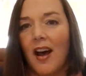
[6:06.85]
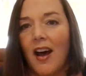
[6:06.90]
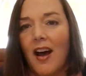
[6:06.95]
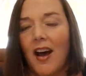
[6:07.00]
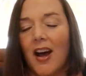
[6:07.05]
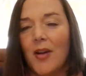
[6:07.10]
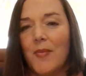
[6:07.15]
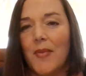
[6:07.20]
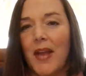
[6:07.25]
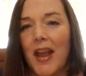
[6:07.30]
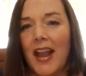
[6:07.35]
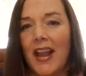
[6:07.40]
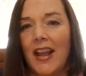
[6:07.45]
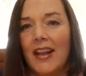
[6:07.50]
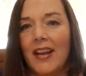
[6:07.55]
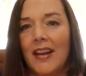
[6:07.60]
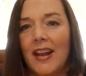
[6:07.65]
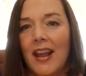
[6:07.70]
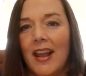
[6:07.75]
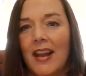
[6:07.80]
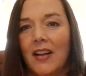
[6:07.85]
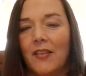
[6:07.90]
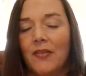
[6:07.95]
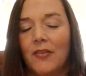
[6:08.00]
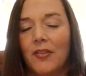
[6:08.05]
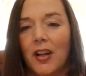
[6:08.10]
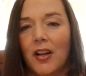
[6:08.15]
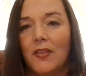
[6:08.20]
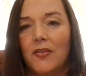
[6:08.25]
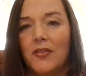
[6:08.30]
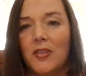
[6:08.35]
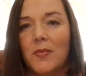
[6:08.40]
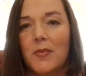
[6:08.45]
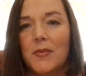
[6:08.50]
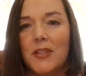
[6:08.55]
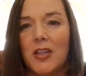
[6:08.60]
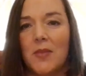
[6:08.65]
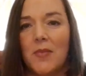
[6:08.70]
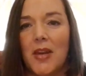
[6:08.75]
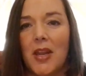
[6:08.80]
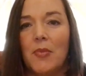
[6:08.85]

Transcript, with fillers: Um, and, and I've loved to,